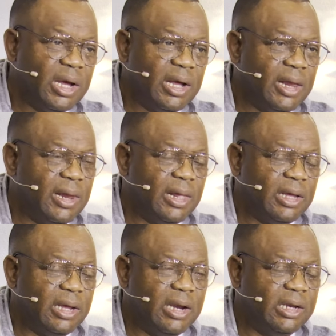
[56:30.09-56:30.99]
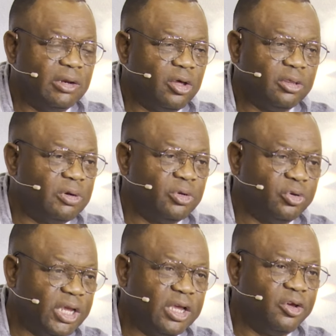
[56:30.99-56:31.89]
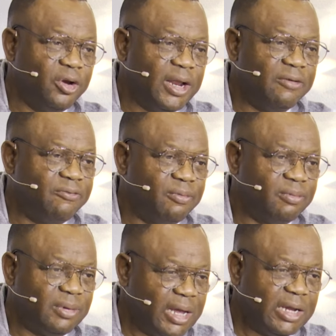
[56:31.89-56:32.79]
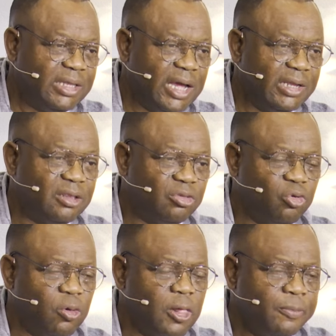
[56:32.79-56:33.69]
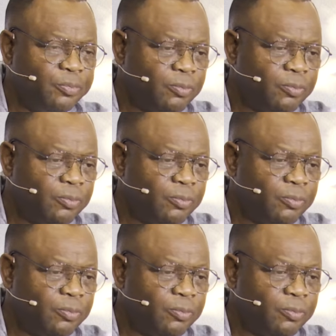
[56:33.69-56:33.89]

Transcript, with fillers: Uh, and he doesn't want to take your life like that. So,